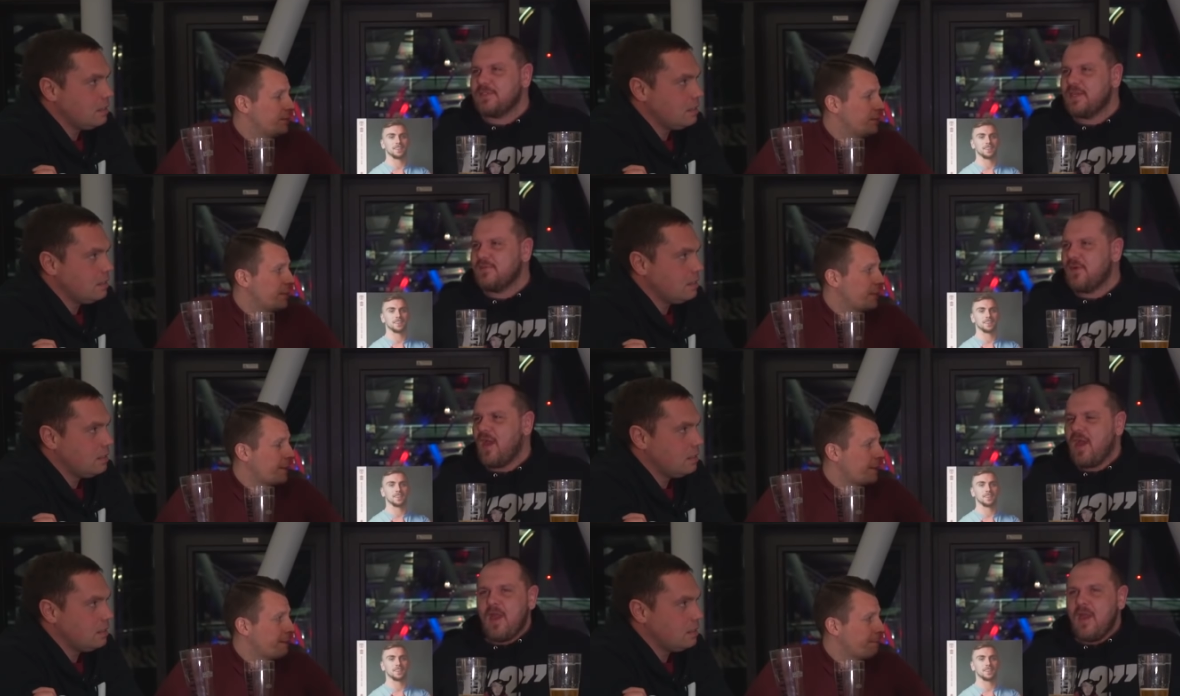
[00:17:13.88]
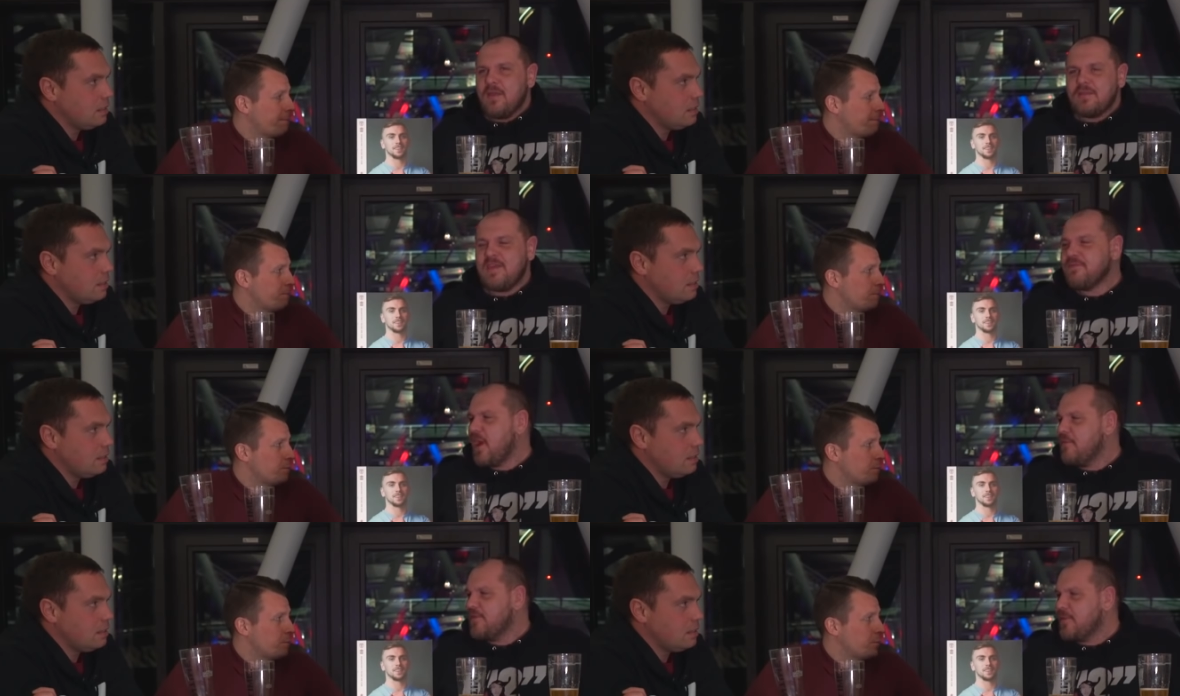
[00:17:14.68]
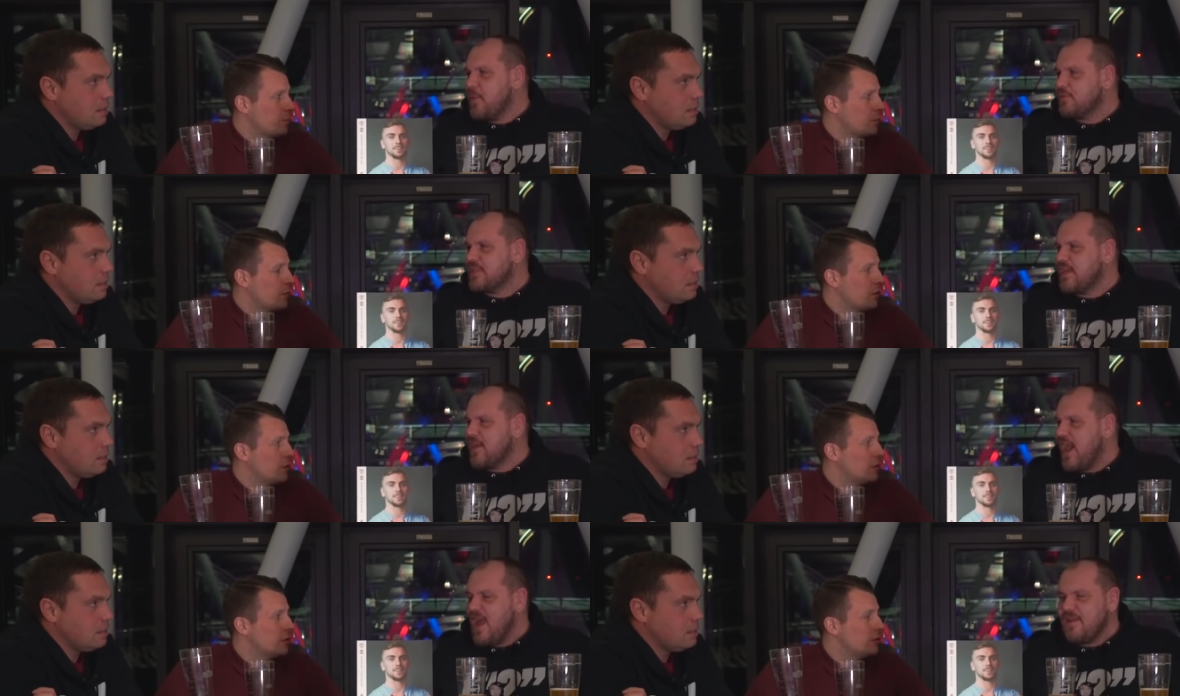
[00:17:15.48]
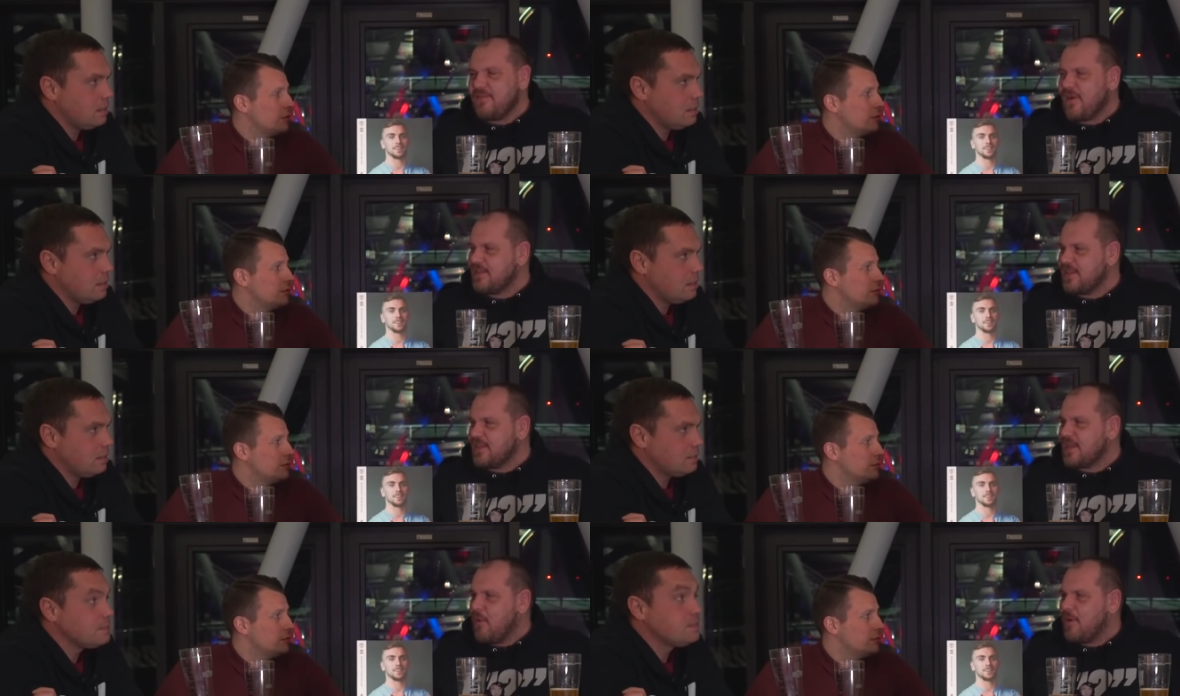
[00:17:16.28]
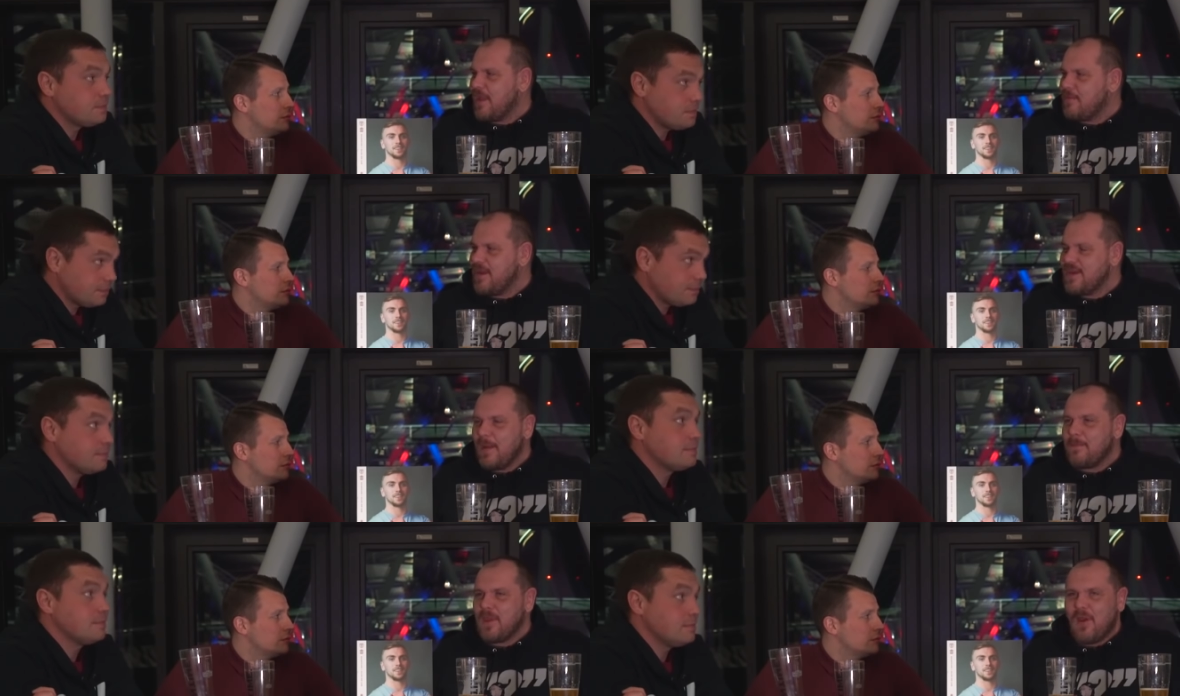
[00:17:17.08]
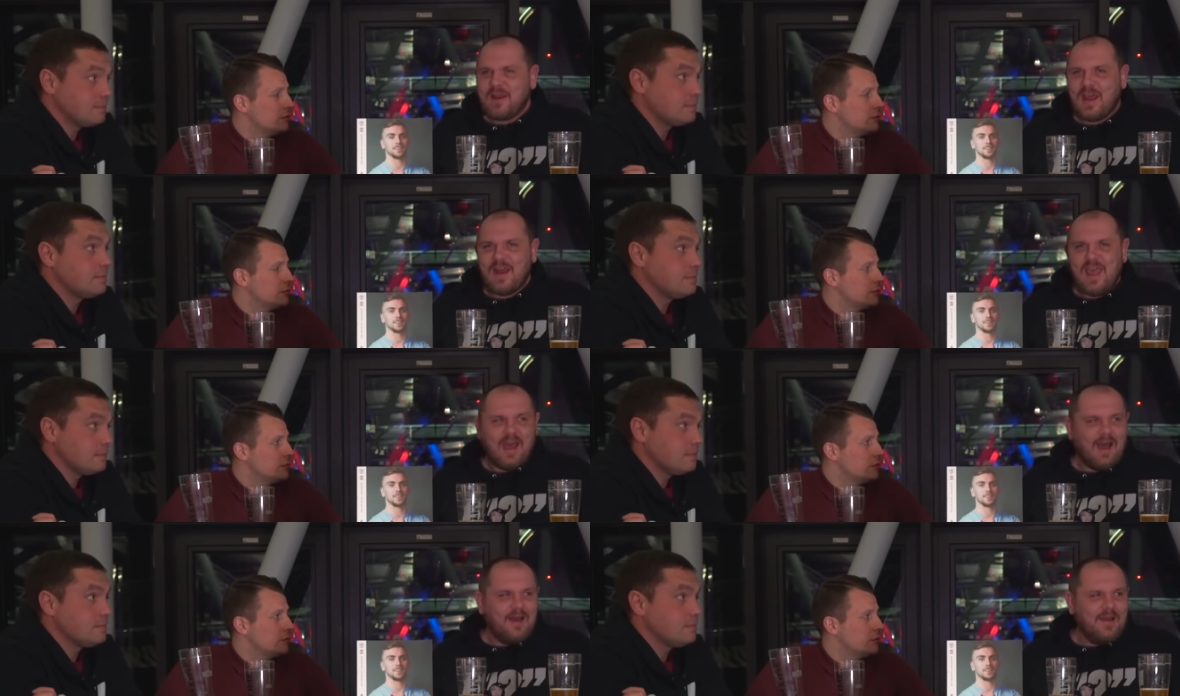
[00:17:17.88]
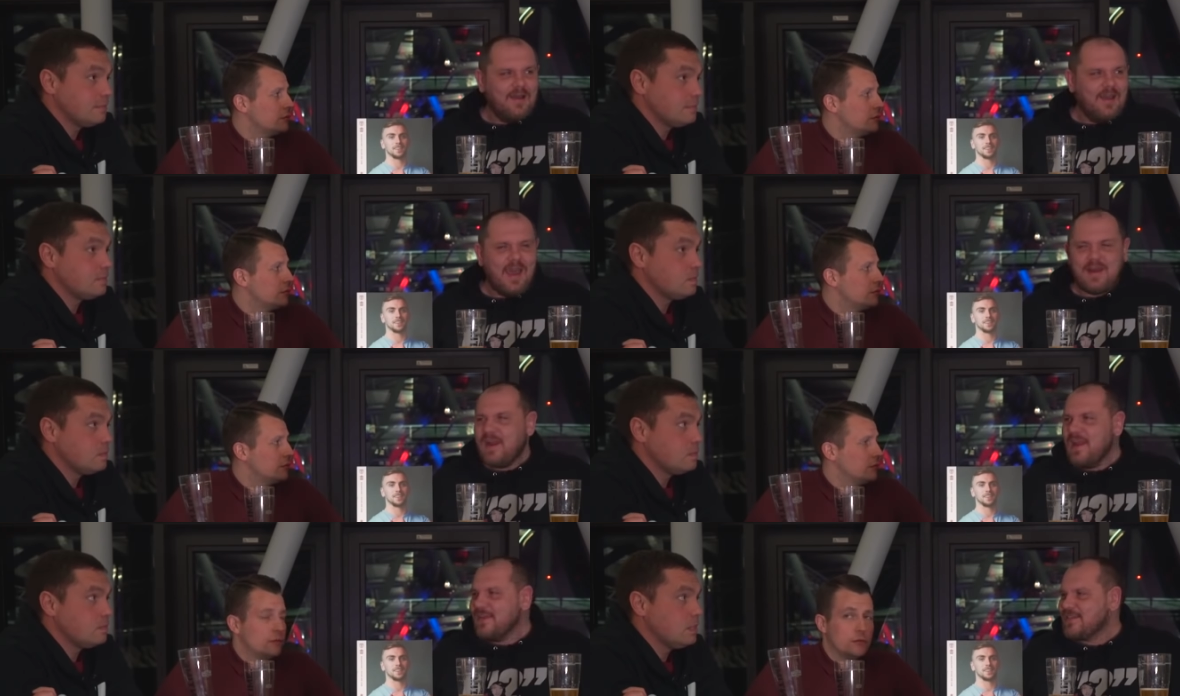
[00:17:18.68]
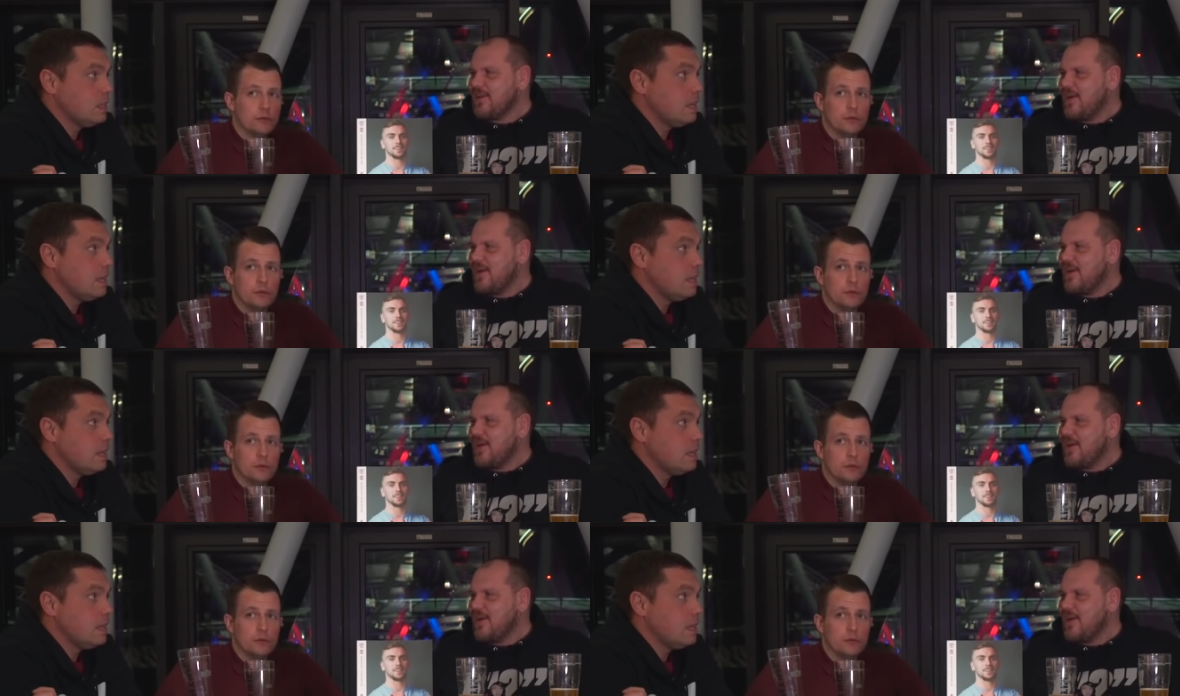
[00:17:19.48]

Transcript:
Speaker 1: to myself like, they to give together. How the fuck did the goalkeeper end up behind Haller? And Elias